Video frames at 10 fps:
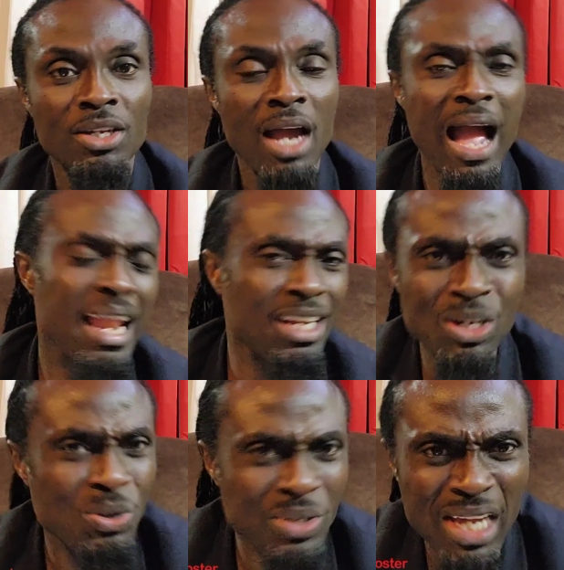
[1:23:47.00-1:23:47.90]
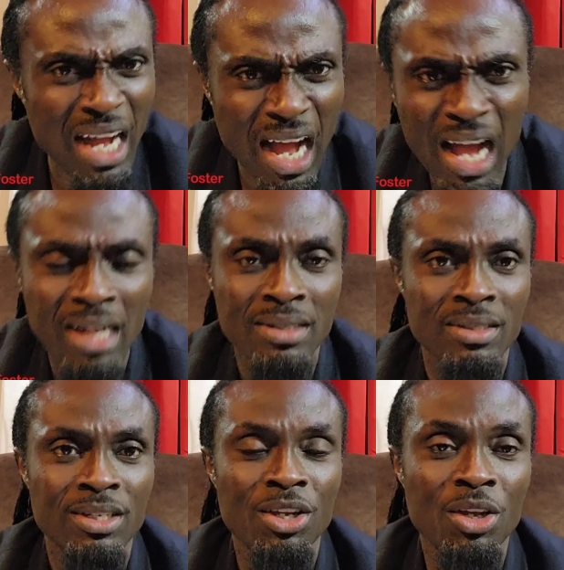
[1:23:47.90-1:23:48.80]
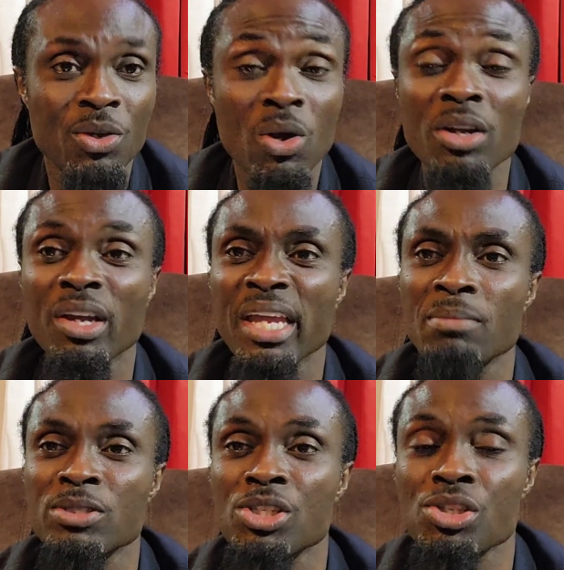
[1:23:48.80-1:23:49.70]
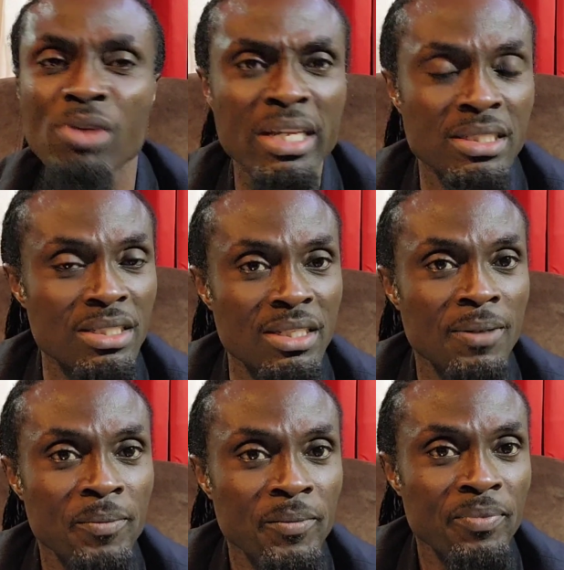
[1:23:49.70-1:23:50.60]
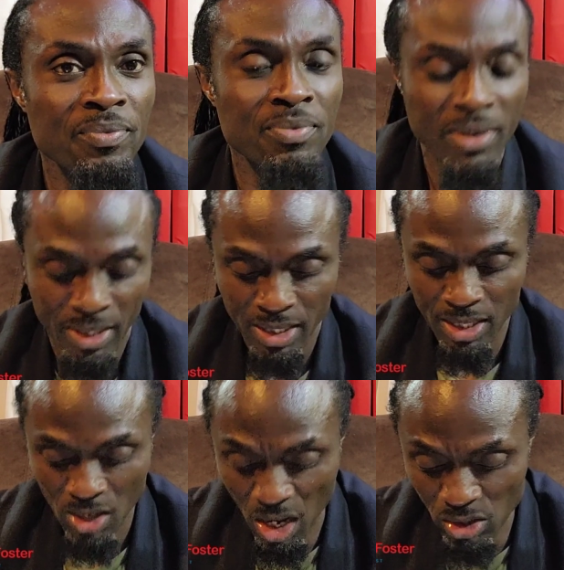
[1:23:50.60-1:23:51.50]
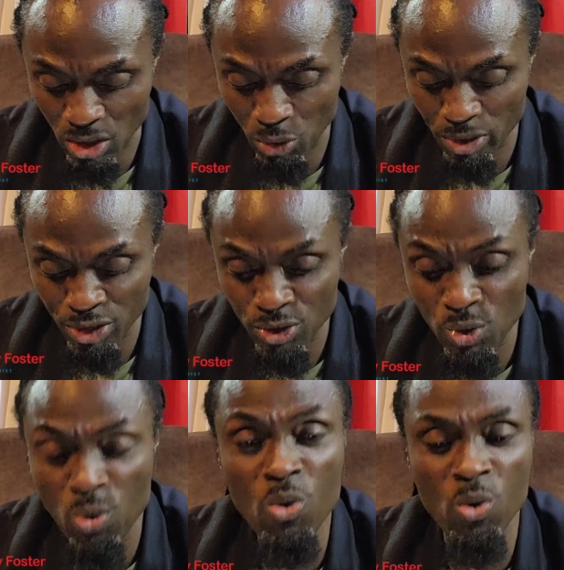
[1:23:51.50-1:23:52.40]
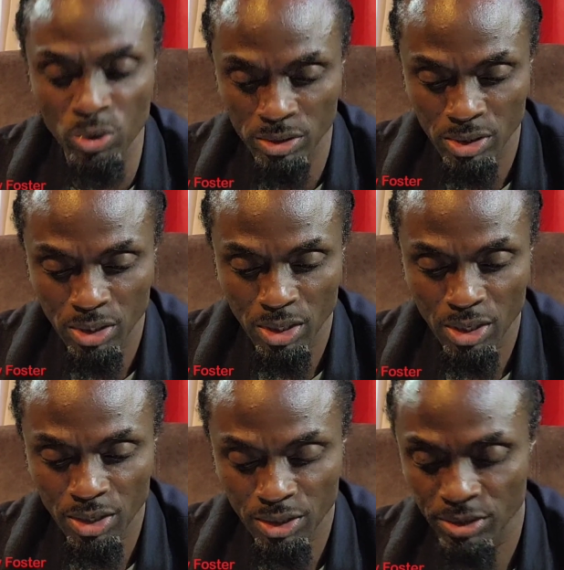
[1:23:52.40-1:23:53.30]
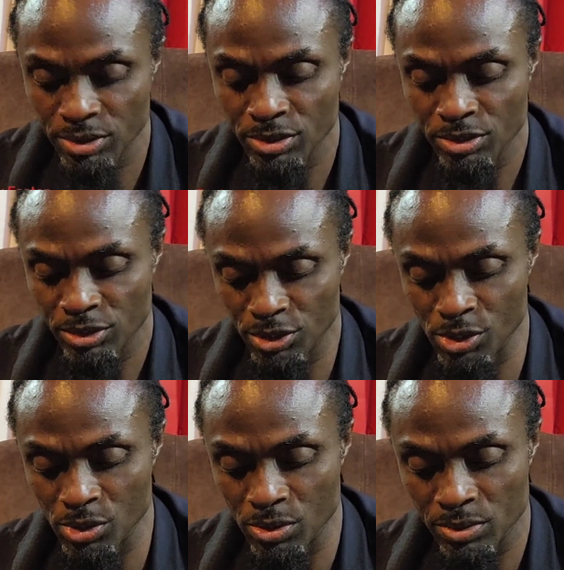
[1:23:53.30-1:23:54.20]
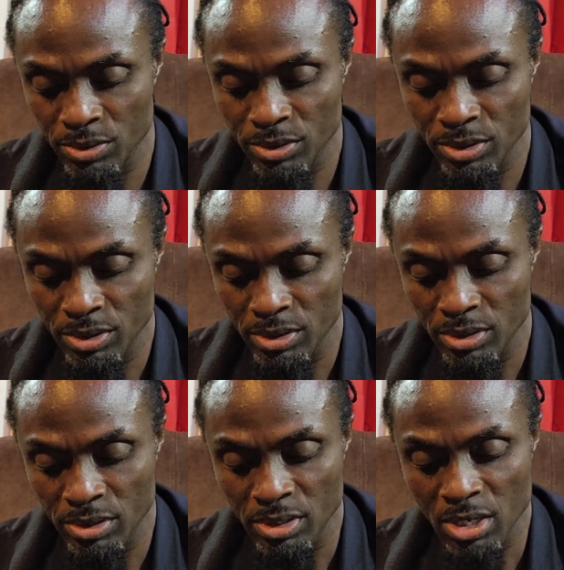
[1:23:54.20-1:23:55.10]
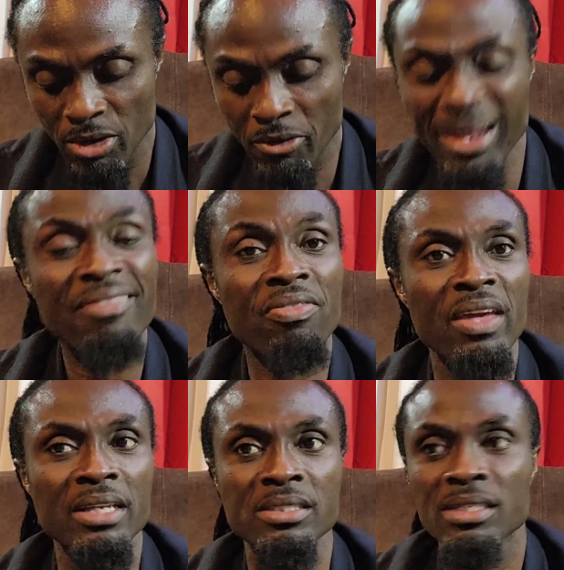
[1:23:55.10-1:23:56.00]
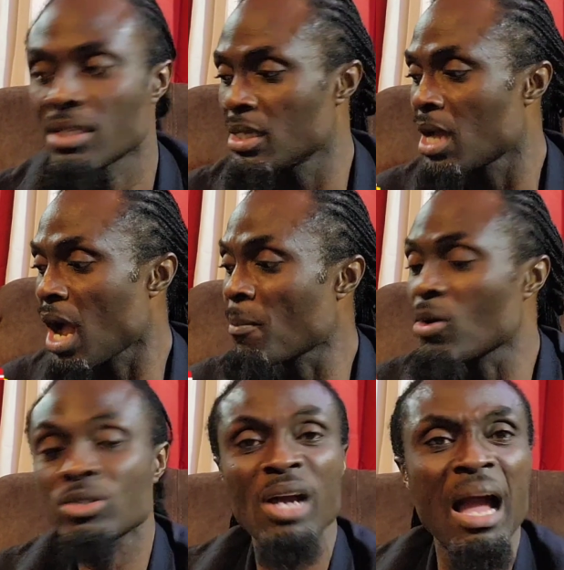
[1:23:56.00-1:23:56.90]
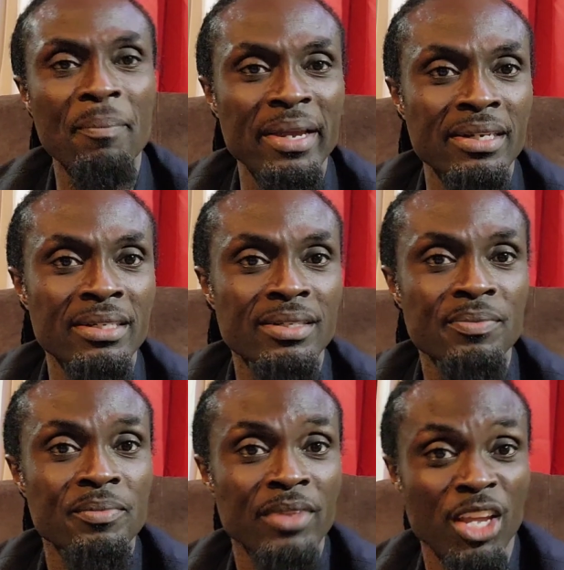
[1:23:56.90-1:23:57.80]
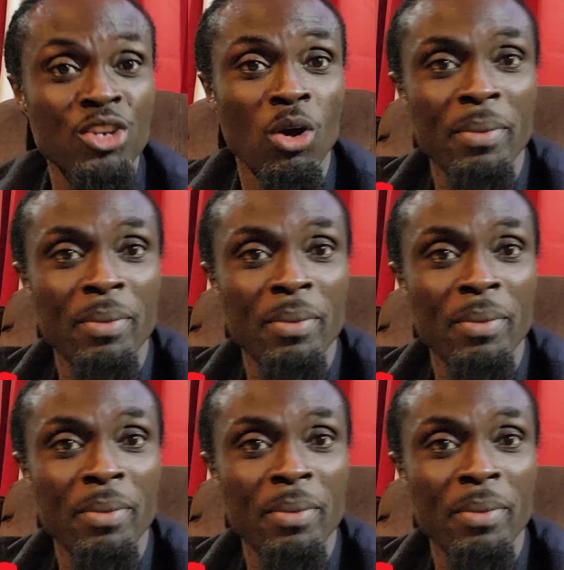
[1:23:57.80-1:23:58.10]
Hallelujah! You're going to gain strength. God going to renew you. Great things about to happen in your